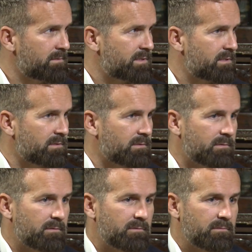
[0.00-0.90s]
just
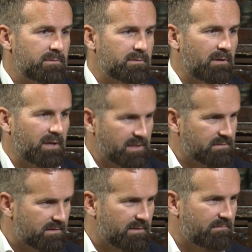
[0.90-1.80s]
to I guess
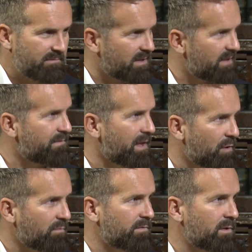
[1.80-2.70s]
give that
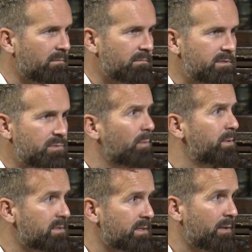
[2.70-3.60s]
overview. Swap
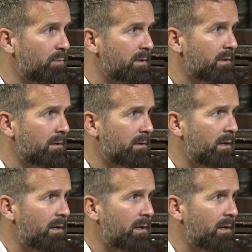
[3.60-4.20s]
user network.